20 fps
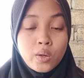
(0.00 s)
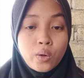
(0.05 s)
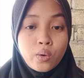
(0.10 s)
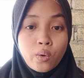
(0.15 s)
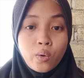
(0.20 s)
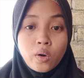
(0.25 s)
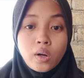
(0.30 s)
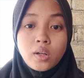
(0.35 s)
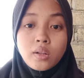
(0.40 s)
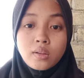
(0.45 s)

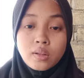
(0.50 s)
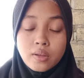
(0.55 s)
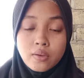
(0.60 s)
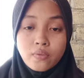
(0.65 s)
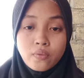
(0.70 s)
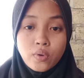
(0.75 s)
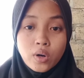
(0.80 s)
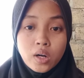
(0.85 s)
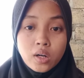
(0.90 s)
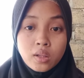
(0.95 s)
Coral
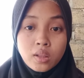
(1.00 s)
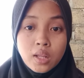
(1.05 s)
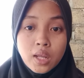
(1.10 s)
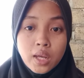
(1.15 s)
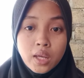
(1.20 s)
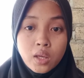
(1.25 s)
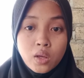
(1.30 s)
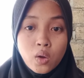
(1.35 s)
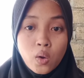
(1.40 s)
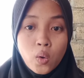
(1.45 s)
reefs are
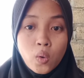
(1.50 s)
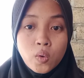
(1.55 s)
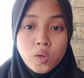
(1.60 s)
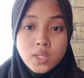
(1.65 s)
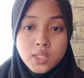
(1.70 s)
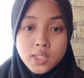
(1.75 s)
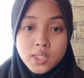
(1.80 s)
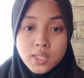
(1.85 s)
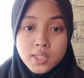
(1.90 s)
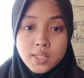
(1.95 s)
like
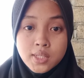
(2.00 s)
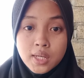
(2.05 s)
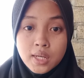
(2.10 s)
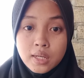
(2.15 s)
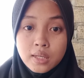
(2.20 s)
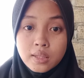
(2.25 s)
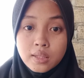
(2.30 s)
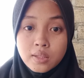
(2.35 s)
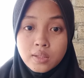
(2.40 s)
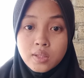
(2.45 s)
oases
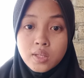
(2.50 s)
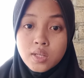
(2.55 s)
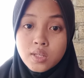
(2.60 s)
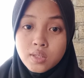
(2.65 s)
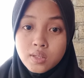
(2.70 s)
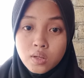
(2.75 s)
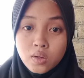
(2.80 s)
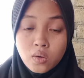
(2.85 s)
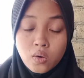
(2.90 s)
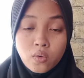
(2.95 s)
in the
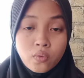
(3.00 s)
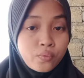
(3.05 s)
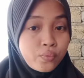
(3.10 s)
desert